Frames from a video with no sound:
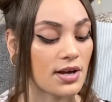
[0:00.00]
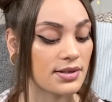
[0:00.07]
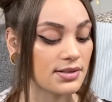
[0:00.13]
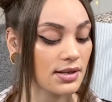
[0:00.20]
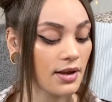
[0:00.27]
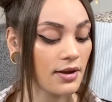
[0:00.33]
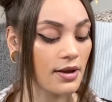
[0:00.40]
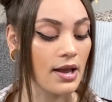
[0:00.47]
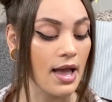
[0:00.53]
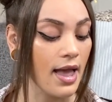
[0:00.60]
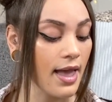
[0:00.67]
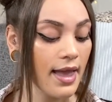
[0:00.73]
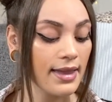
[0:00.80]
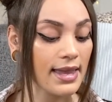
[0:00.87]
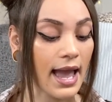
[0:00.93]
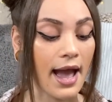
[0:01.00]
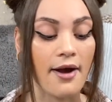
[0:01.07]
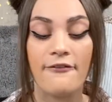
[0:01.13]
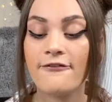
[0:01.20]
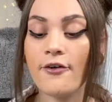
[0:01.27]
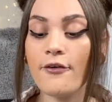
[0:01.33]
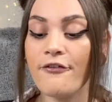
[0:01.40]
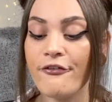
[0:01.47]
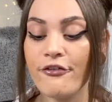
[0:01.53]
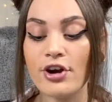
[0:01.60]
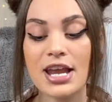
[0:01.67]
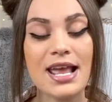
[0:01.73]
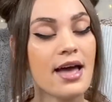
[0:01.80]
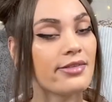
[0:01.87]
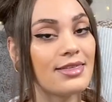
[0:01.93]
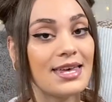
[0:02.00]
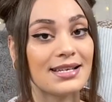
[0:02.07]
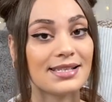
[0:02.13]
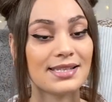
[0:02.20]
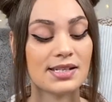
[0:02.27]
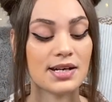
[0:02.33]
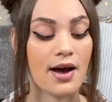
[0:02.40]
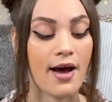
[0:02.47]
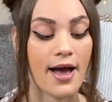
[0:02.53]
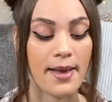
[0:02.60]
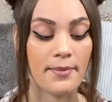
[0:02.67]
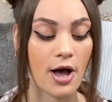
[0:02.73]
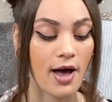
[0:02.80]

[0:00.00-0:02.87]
So yeah, for free this time,